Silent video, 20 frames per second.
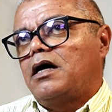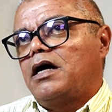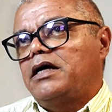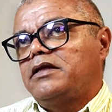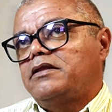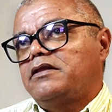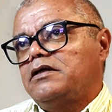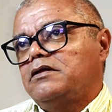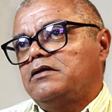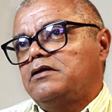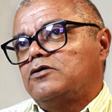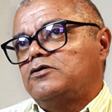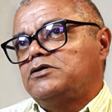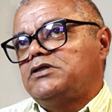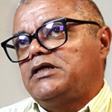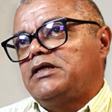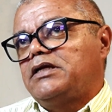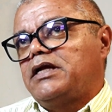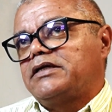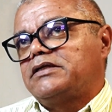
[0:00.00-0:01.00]
I think the
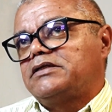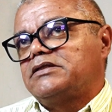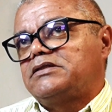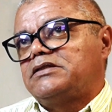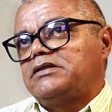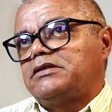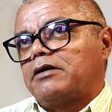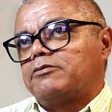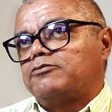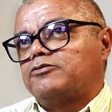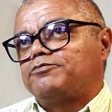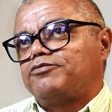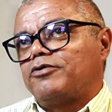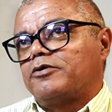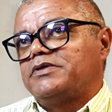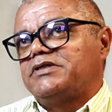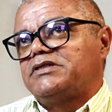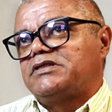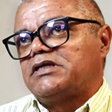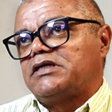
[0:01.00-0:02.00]
only legacy I'd
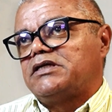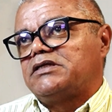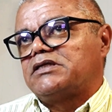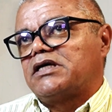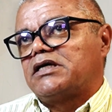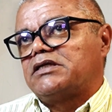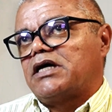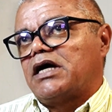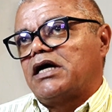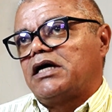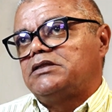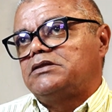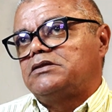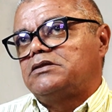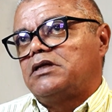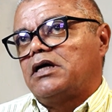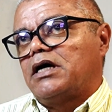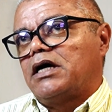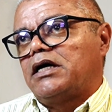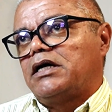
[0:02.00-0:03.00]
probably say is that
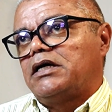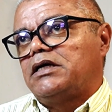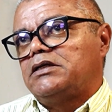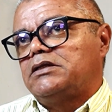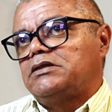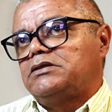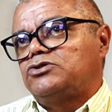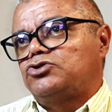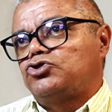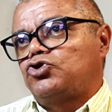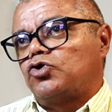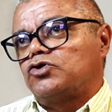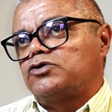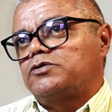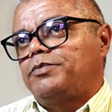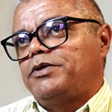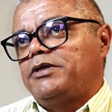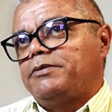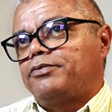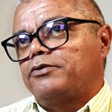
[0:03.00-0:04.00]
I
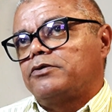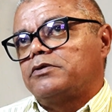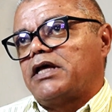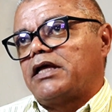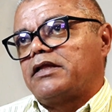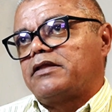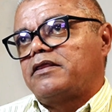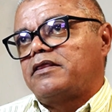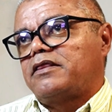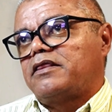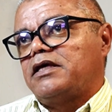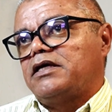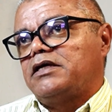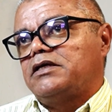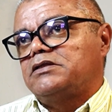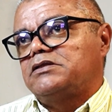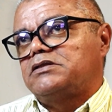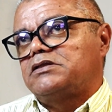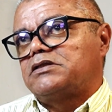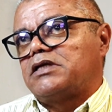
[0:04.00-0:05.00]
taught people that
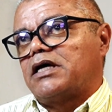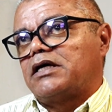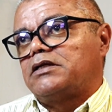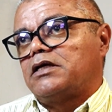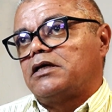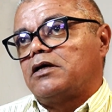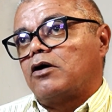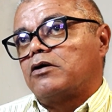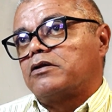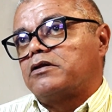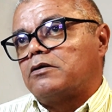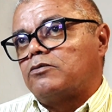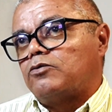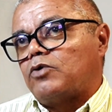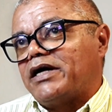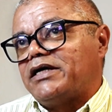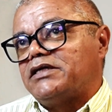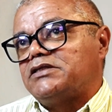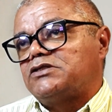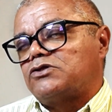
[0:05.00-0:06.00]
things that they
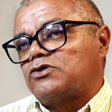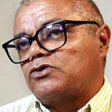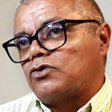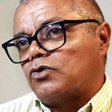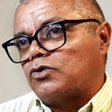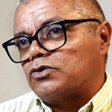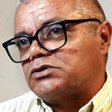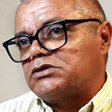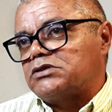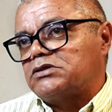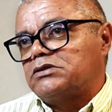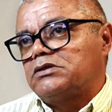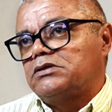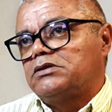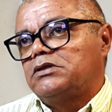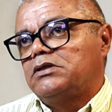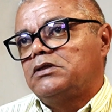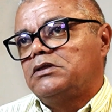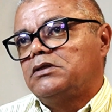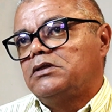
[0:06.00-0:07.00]
otherwise thought
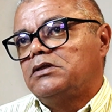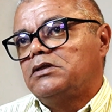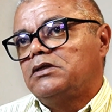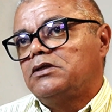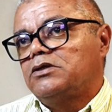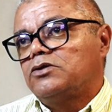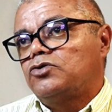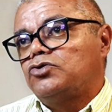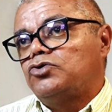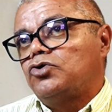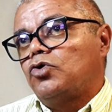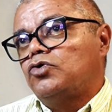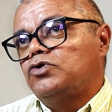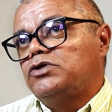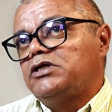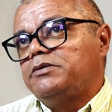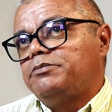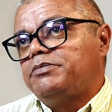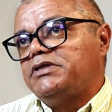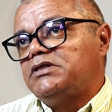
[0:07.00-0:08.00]
could
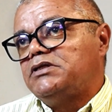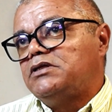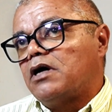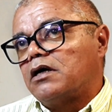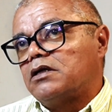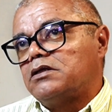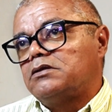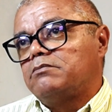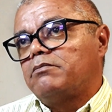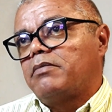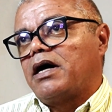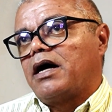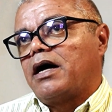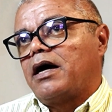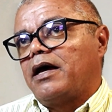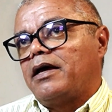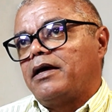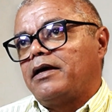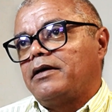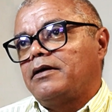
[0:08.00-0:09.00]
only be done by
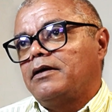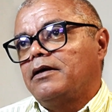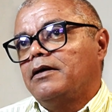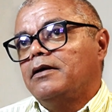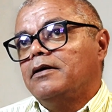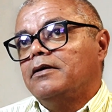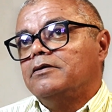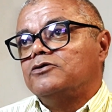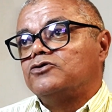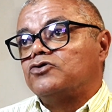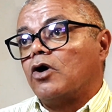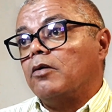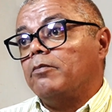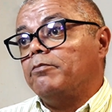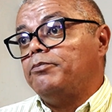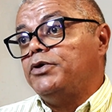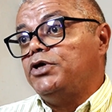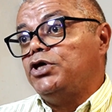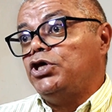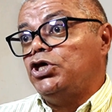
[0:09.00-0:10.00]
some
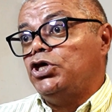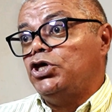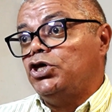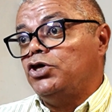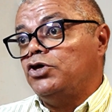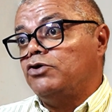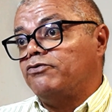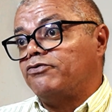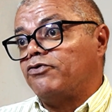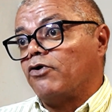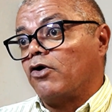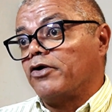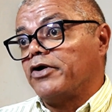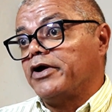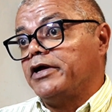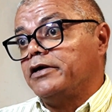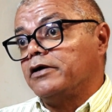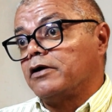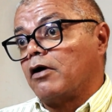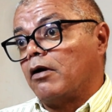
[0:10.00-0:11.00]
big
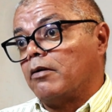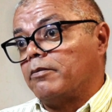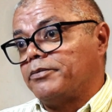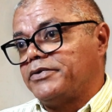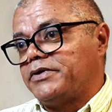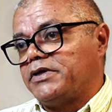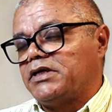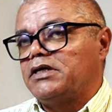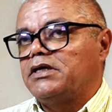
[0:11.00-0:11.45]
foreign company